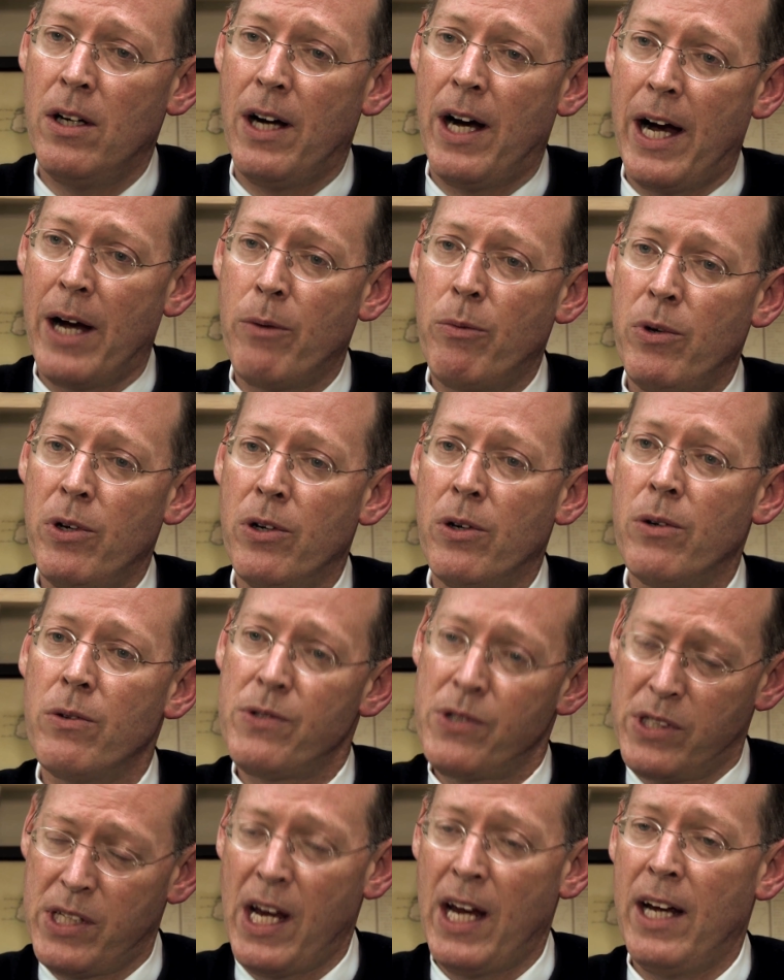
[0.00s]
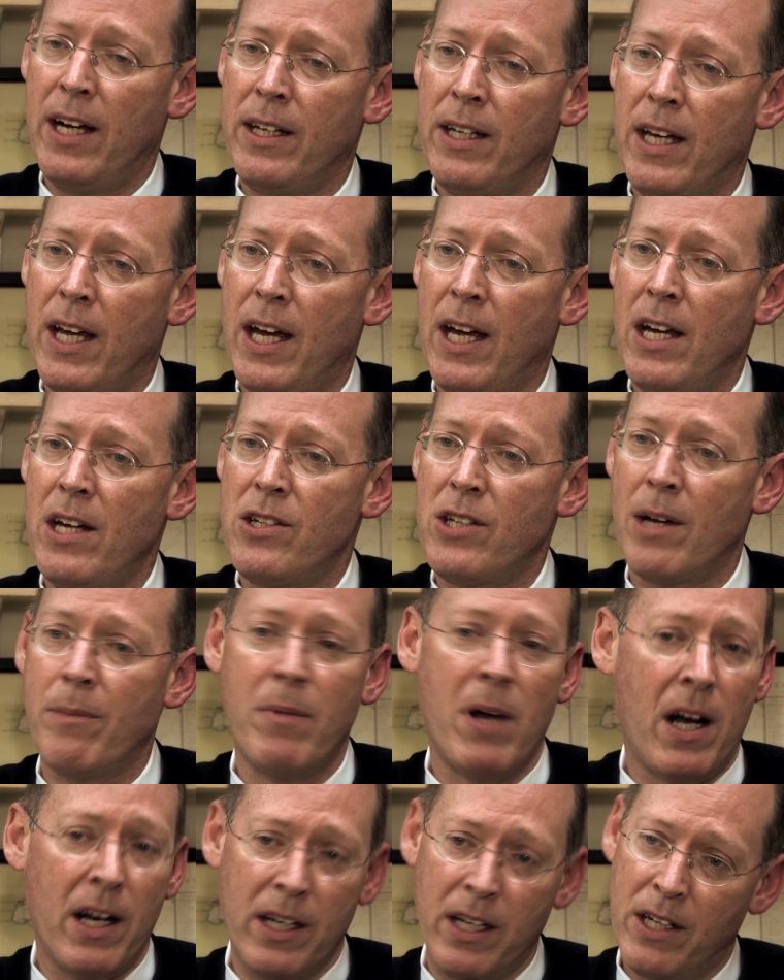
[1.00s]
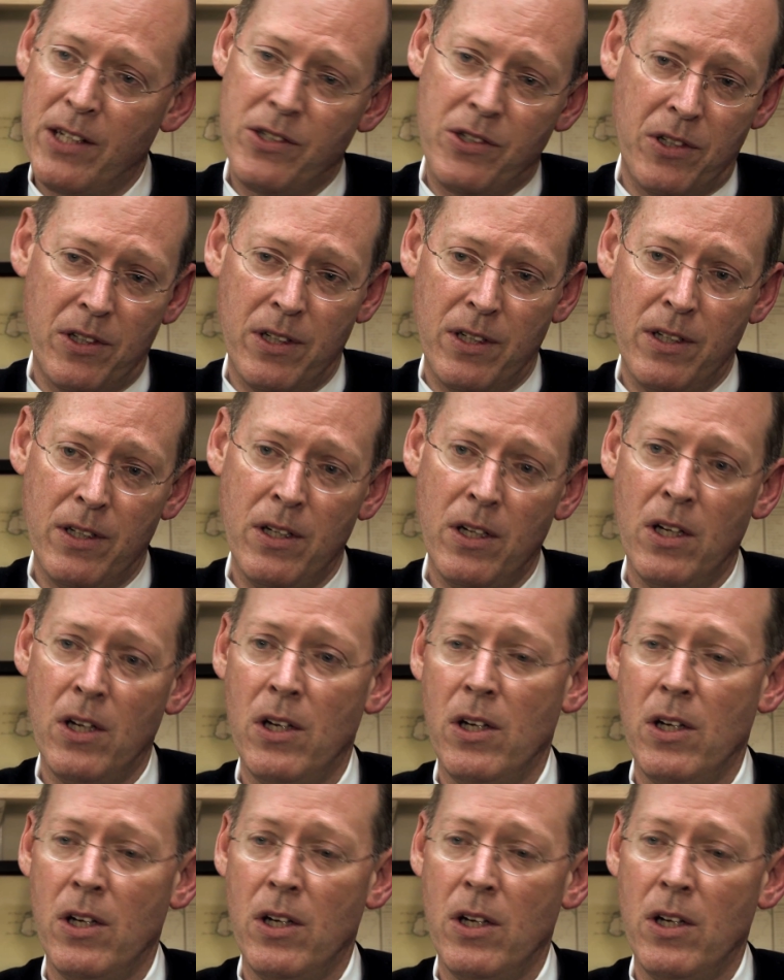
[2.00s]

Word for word: I will stay engaged. I'm not going to turn